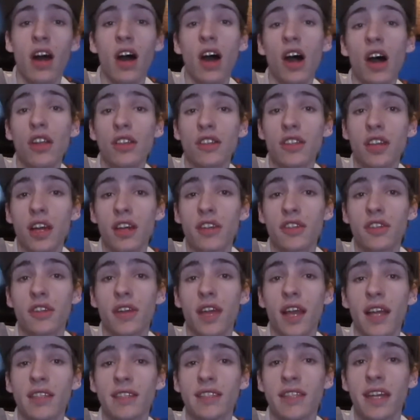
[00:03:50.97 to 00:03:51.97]
I'll talk to you
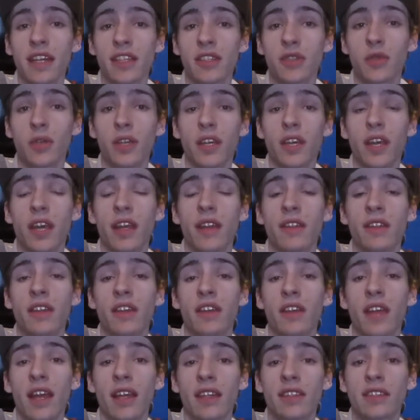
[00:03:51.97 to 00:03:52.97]
guys next week in the
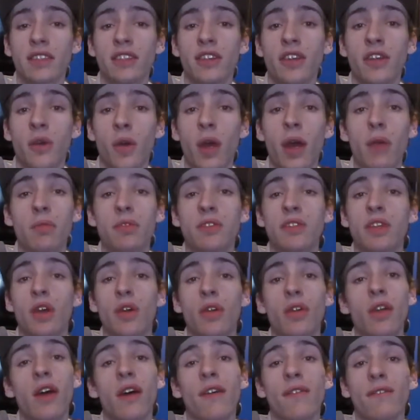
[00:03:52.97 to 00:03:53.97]
next new
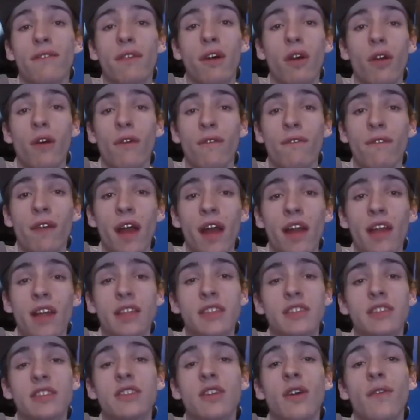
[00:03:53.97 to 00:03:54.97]
episode of Photo
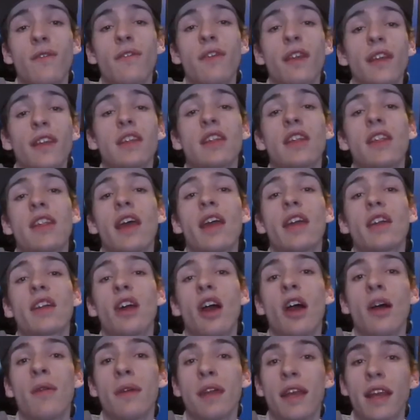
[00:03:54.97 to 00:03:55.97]
Fridays. Don't forget to like,
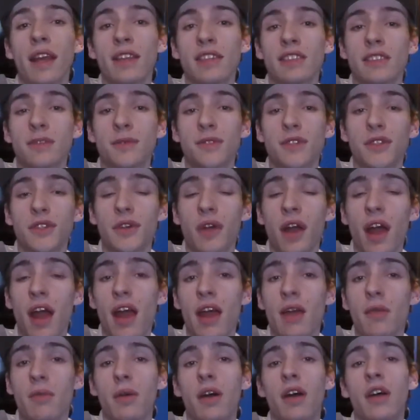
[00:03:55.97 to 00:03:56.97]
comment, and
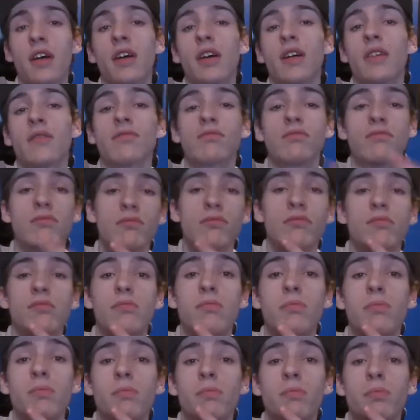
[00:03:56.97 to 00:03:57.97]
subscribe.
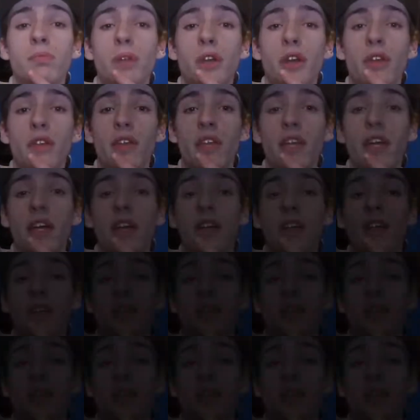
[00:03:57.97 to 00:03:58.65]
Pura Vida.